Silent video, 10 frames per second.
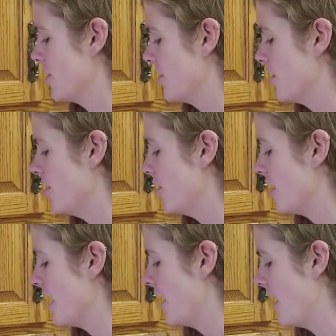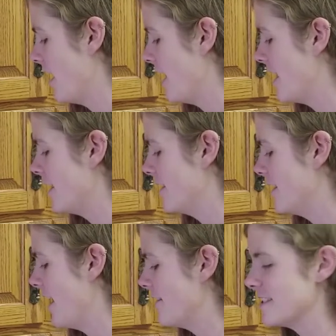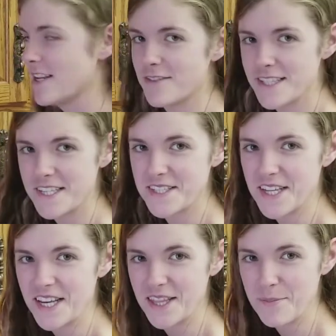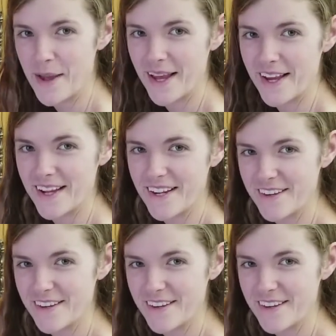cook and have stuff sizzling in the pan